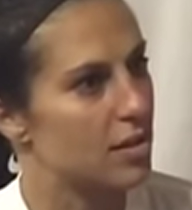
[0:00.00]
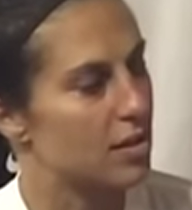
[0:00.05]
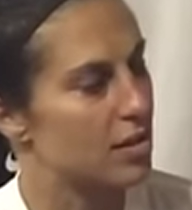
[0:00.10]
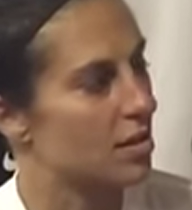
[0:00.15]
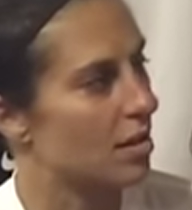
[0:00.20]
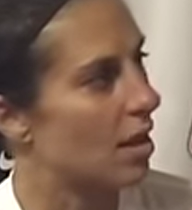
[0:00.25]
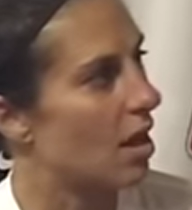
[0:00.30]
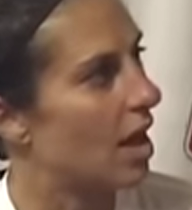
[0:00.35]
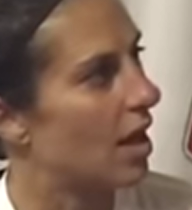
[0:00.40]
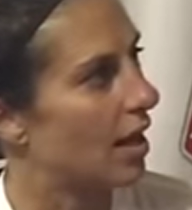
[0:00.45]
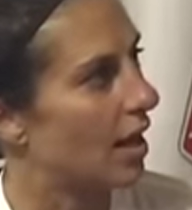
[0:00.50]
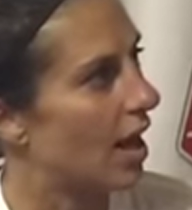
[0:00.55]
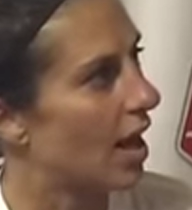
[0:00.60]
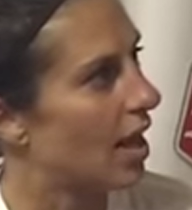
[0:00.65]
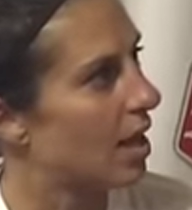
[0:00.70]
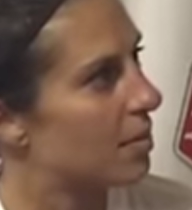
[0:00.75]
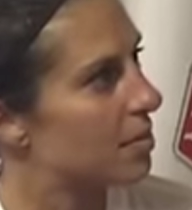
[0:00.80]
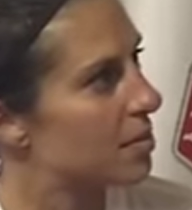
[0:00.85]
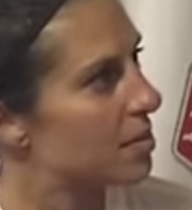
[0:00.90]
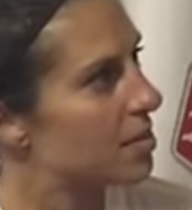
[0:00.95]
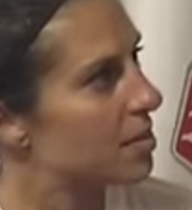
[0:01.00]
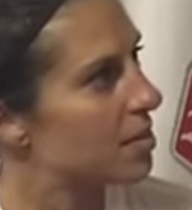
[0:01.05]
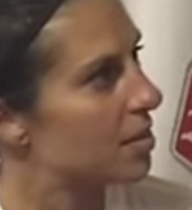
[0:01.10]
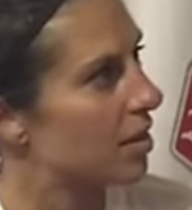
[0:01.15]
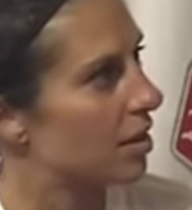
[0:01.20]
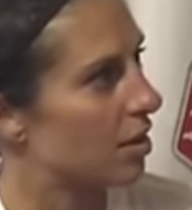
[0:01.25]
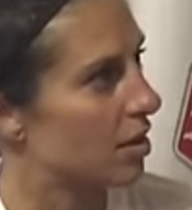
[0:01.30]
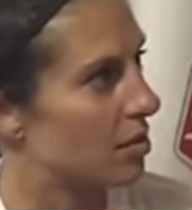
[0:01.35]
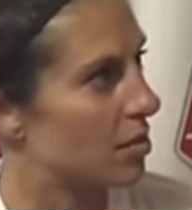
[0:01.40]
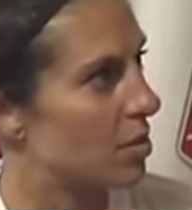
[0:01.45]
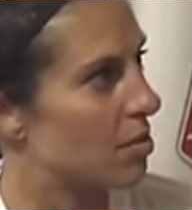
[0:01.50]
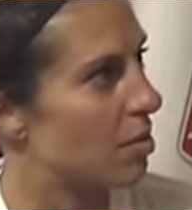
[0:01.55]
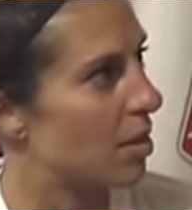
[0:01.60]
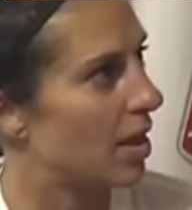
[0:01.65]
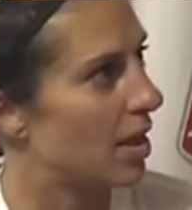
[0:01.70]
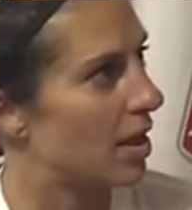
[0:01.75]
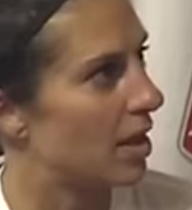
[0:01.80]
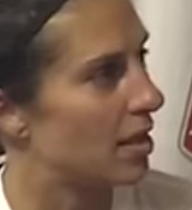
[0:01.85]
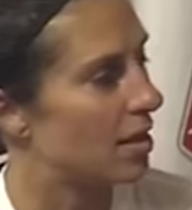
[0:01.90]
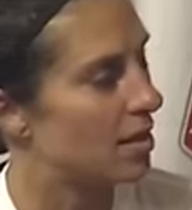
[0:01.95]
there's a lot of games that are going to be
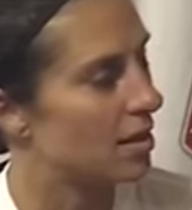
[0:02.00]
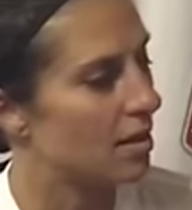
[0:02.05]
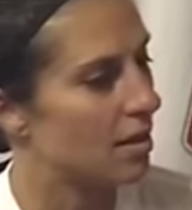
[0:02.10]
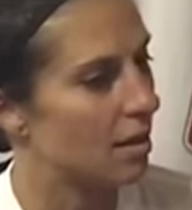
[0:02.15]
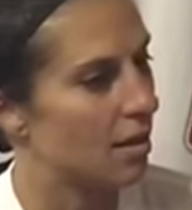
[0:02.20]
played.